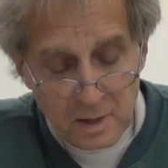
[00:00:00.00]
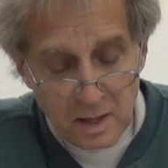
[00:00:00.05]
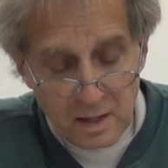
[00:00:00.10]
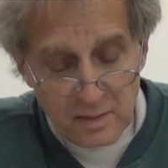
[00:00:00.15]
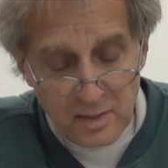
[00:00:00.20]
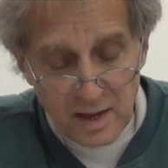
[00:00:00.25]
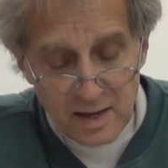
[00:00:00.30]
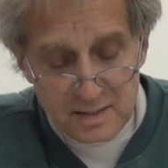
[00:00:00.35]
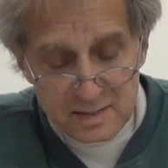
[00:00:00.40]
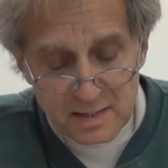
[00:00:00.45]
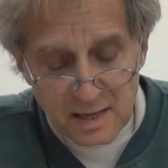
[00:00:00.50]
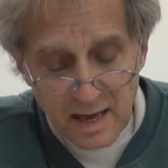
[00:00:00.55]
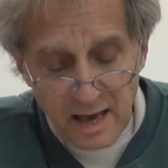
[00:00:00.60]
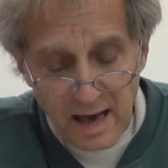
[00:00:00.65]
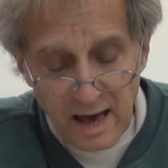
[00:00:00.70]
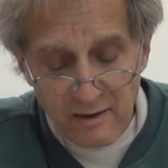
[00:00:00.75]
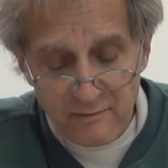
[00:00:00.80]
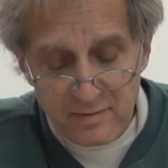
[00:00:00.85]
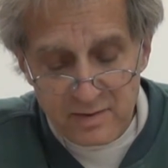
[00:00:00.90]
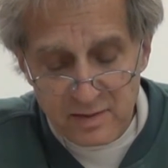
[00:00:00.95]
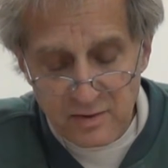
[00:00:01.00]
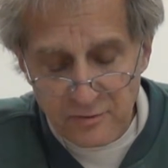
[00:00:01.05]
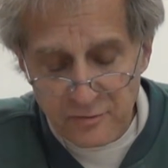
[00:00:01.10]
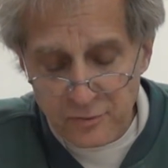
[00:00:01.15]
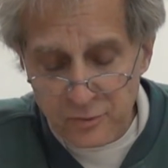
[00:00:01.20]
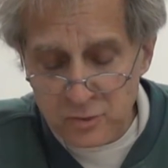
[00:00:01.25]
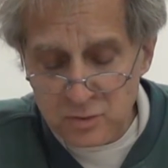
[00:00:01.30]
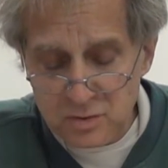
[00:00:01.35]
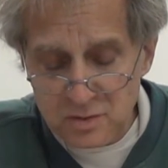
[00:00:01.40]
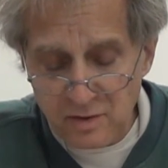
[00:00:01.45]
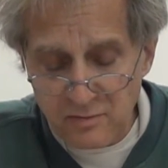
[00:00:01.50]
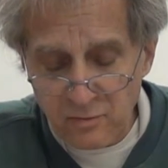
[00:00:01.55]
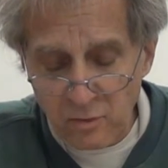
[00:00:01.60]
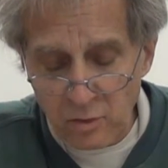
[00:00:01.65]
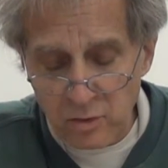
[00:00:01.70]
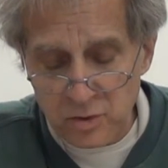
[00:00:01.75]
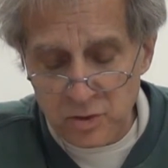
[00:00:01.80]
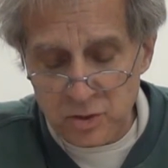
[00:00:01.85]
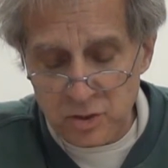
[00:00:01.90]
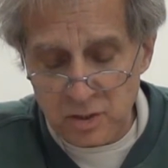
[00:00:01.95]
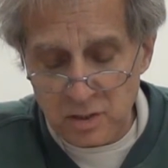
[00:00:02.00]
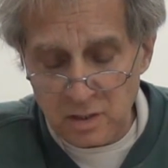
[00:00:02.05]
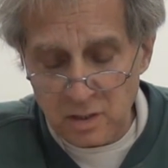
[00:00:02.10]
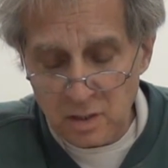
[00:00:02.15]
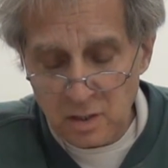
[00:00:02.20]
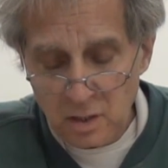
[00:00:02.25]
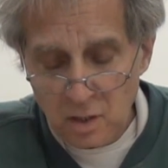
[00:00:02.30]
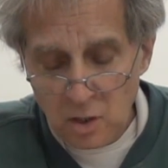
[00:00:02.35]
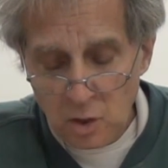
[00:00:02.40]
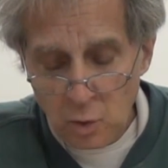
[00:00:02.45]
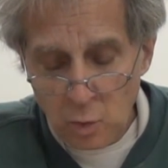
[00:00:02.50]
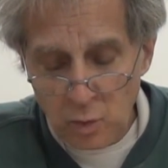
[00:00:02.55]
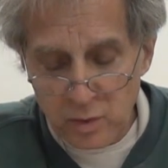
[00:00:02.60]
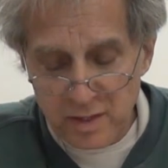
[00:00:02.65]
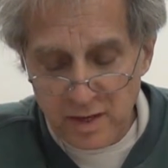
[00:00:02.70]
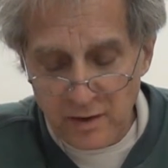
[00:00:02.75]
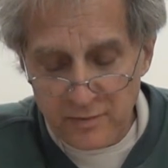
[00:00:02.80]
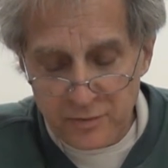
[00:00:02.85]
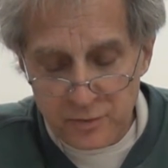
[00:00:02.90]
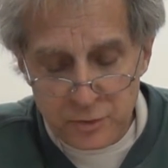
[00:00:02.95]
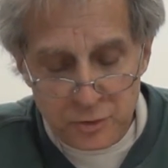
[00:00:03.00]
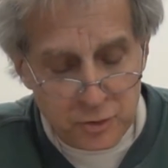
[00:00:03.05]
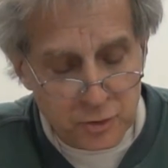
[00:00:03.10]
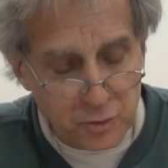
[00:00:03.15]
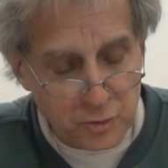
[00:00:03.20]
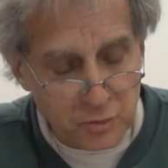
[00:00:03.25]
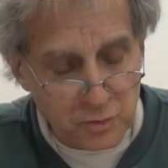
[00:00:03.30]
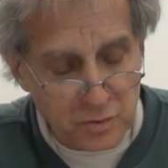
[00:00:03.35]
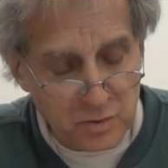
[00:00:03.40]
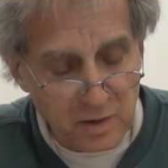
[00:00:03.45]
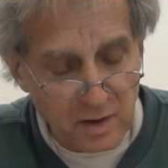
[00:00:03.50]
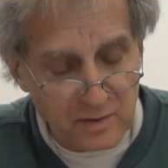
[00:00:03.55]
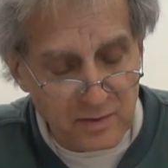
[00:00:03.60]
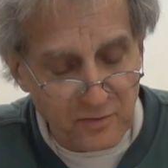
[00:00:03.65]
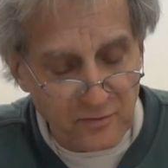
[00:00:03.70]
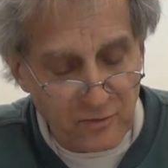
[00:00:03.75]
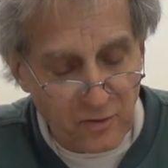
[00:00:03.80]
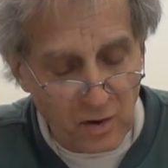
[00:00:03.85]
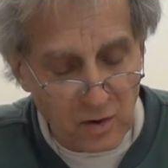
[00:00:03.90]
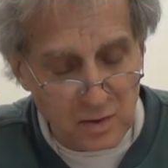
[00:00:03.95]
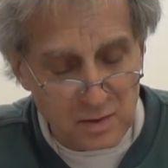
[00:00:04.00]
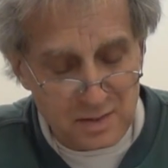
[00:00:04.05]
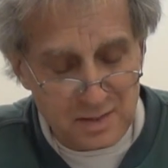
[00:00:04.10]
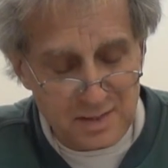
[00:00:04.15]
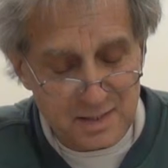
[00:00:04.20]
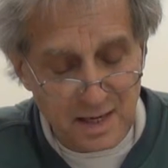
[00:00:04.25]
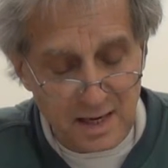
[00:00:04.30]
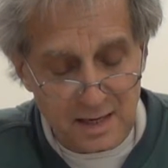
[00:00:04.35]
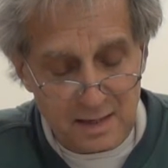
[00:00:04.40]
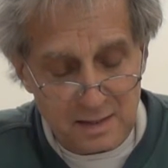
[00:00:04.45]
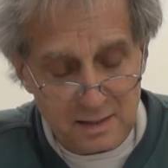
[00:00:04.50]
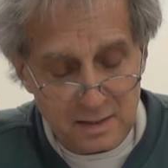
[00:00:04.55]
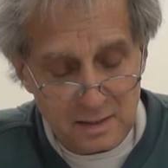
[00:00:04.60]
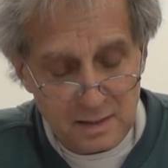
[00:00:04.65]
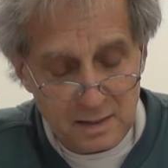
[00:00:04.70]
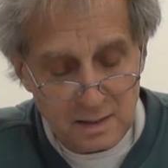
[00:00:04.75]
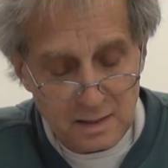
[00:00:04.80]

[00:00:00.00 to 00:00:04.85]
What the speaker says: Thus, having the fruits of origin without the truth of the fallen state,